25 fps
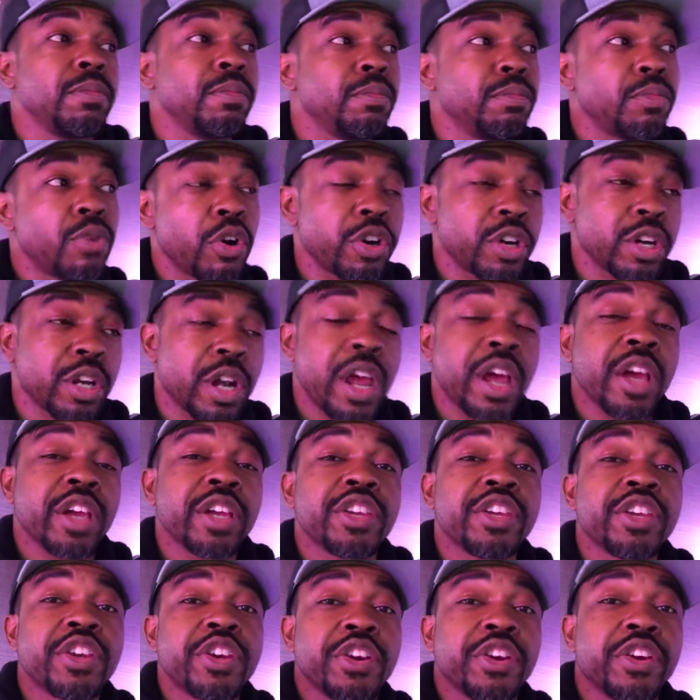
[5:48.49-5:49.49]
borderline
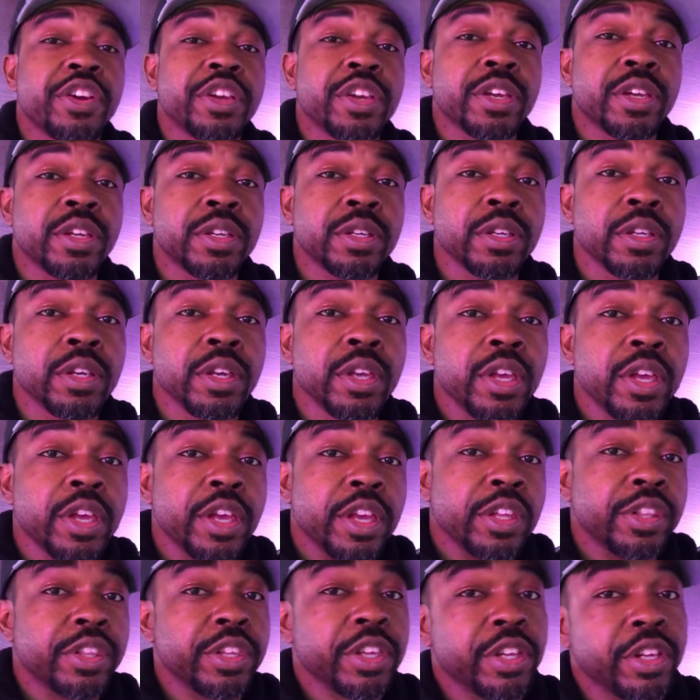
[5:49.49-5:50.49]
curing it,
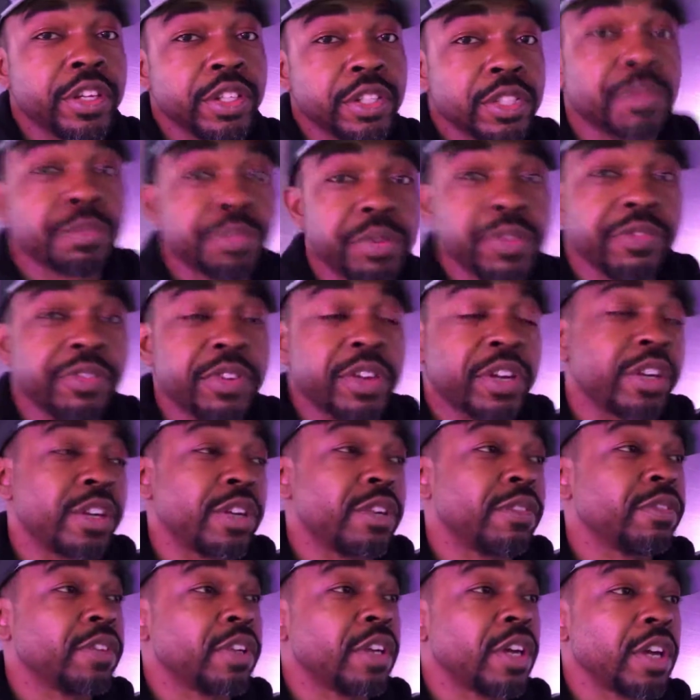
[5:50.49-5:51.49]
and then it's
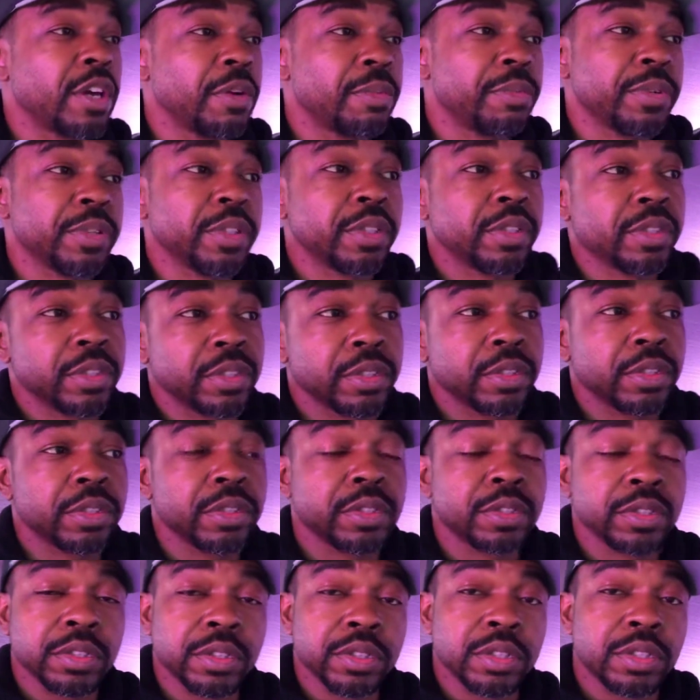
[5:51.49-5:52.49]
preventative to help it
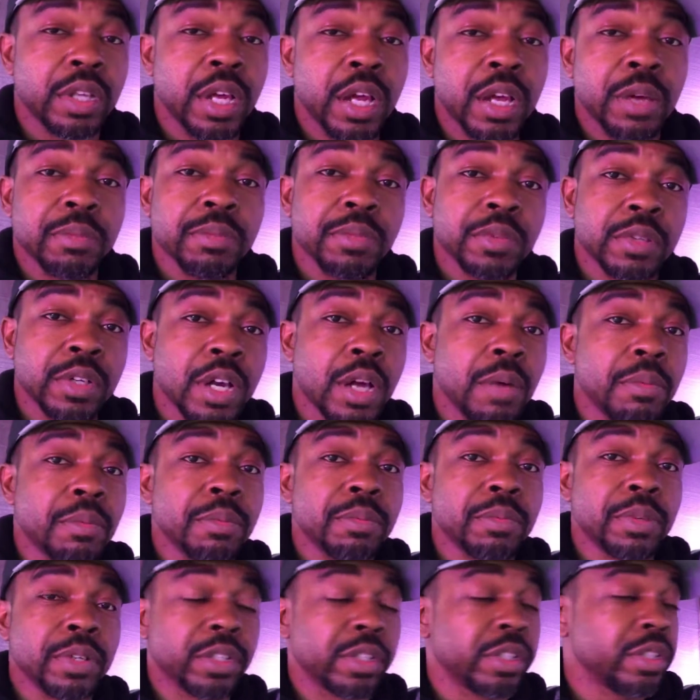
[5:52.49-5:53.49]
stop coming.
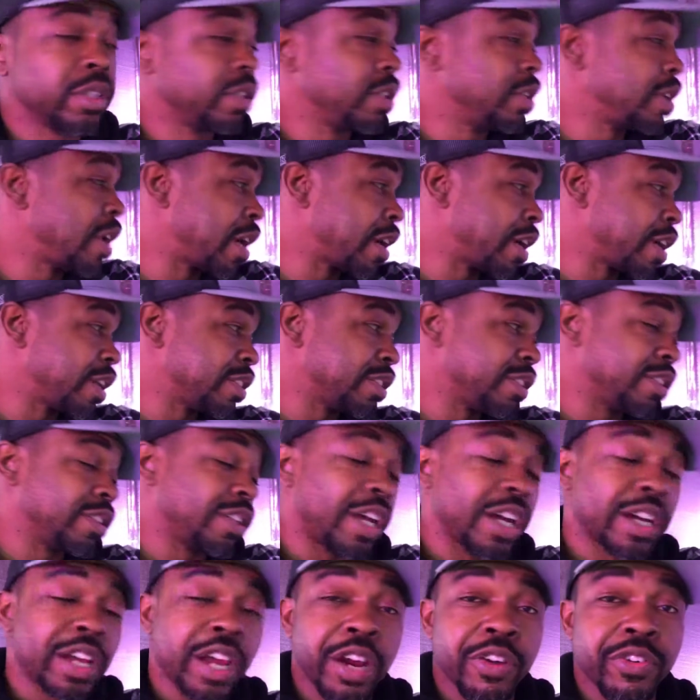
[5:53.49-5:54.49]
But like I,
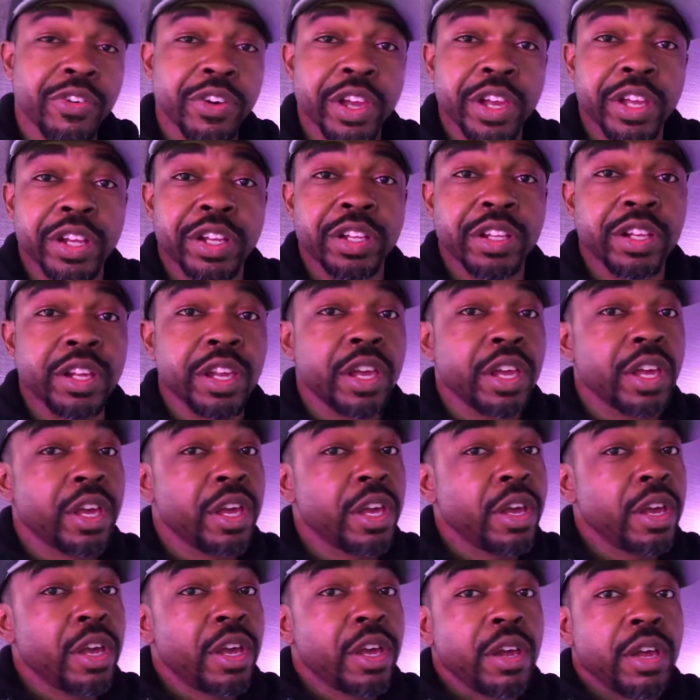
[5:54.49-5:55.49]
like I read it,
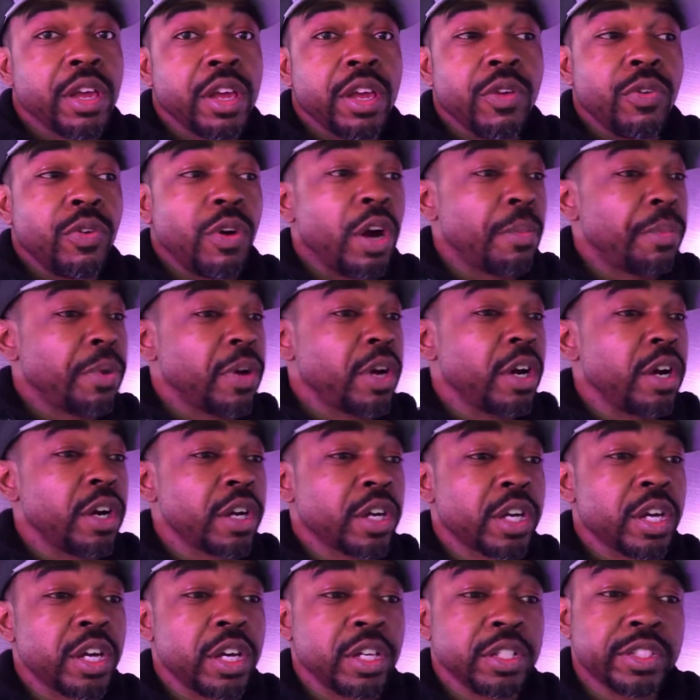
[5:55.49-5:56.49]
upon
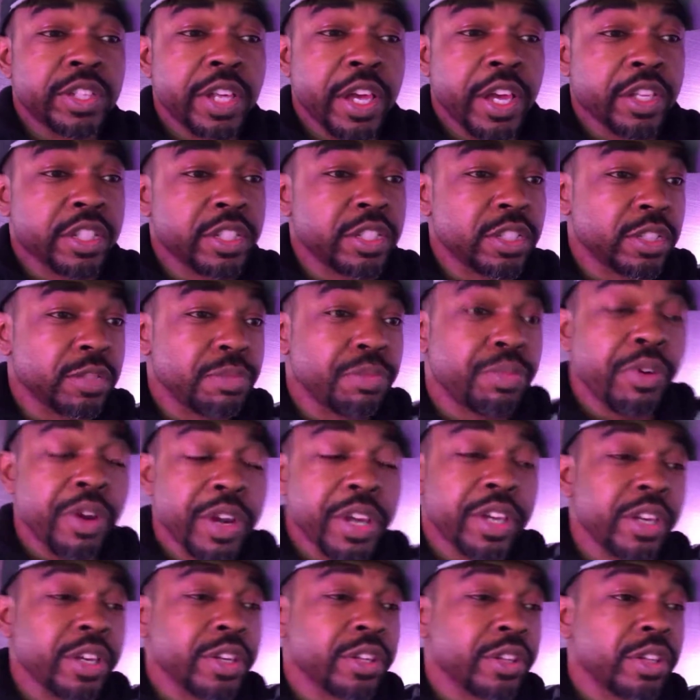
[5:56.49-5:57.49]
contacts is
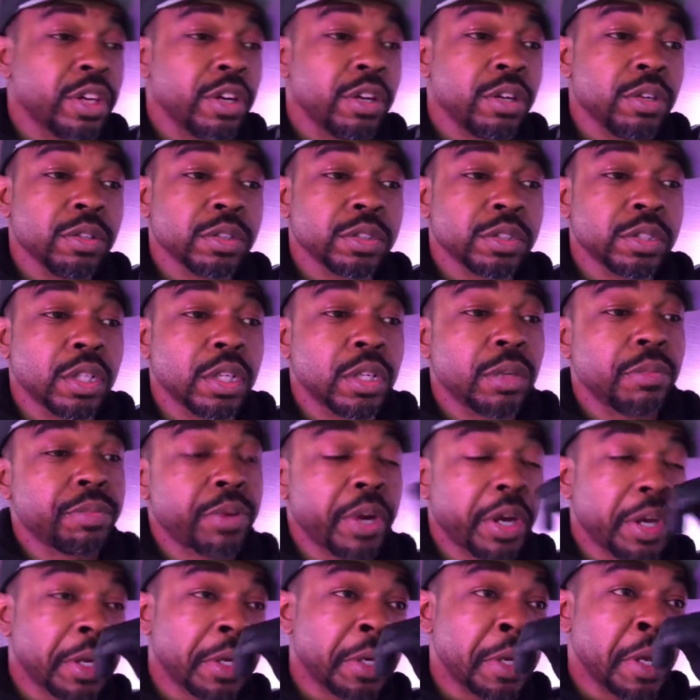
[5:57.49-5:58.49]
breaking those, uh,
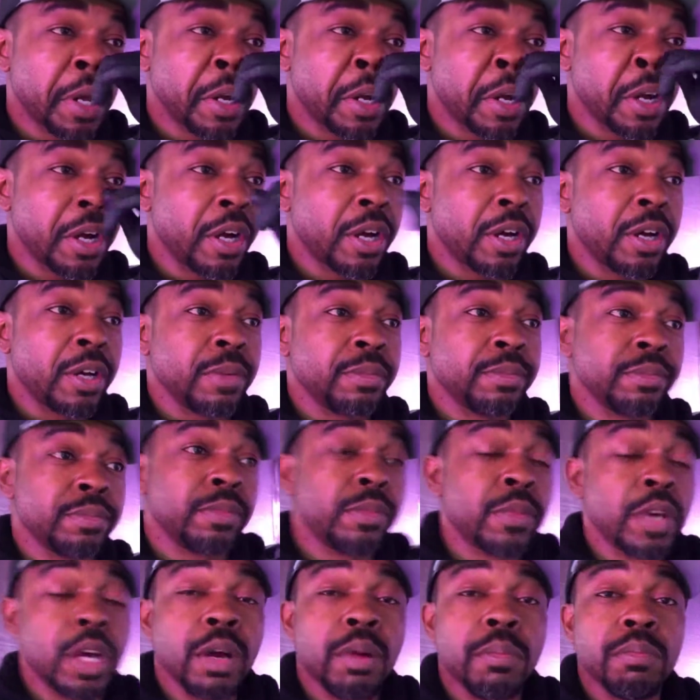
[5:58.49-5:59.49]
breaking that um,
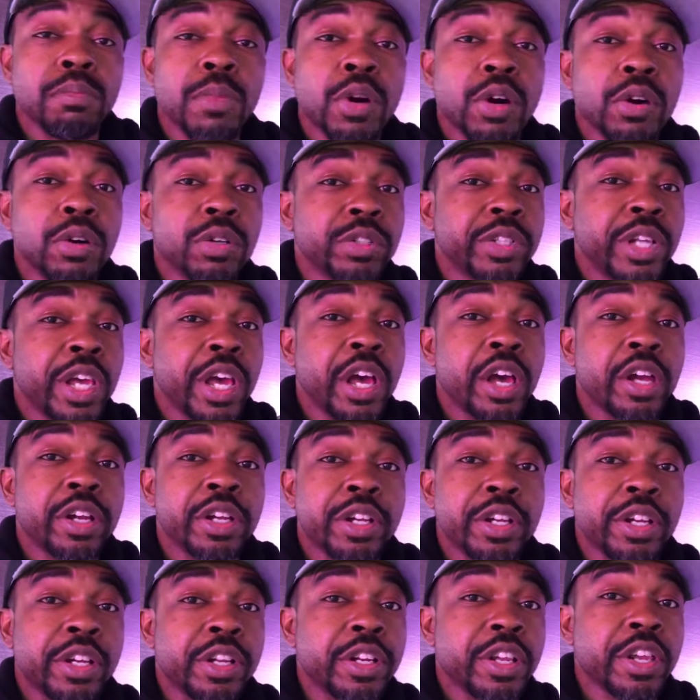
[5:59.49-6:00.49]
mold down
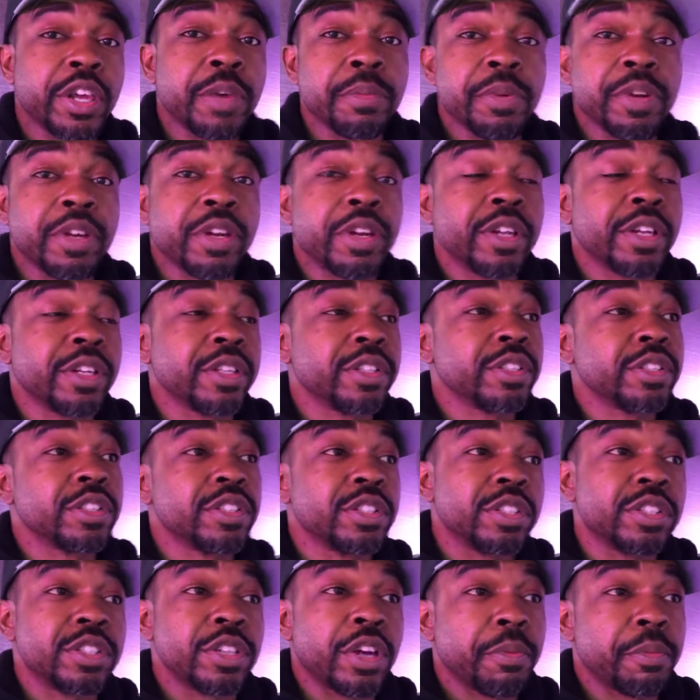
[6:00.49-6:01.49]
and inhibiting its
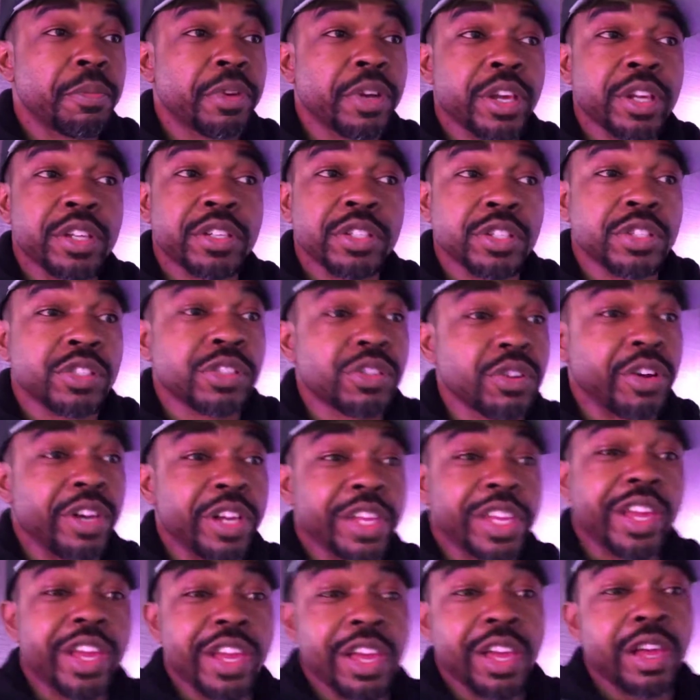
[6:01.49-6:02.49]
germination so it
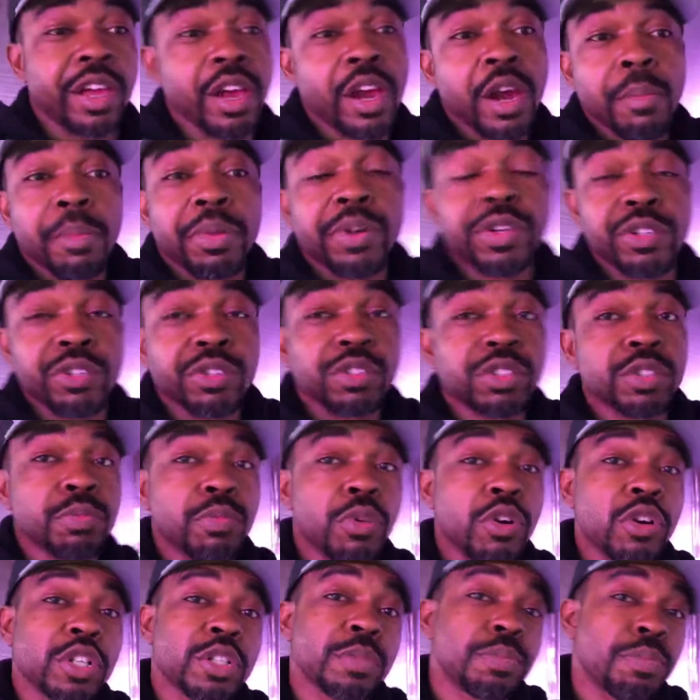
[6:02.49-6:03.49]
can't produce
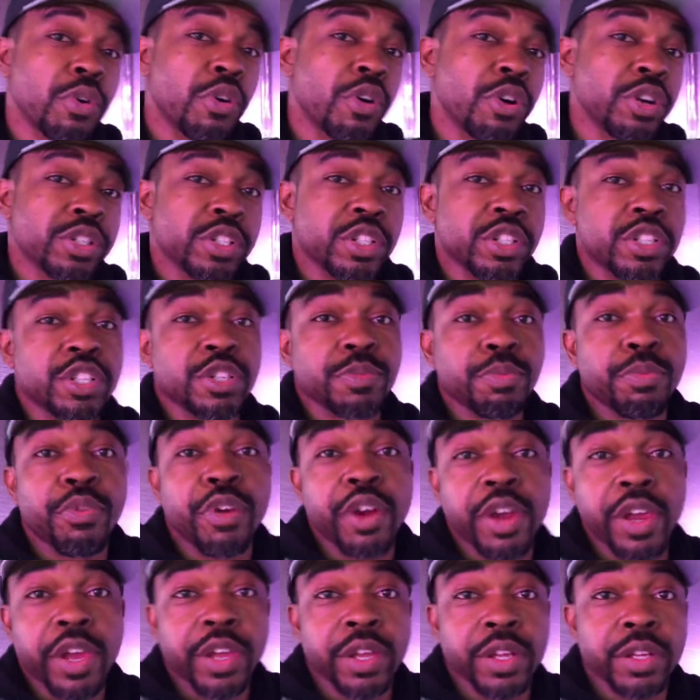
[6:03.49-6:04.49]
more spores and spread.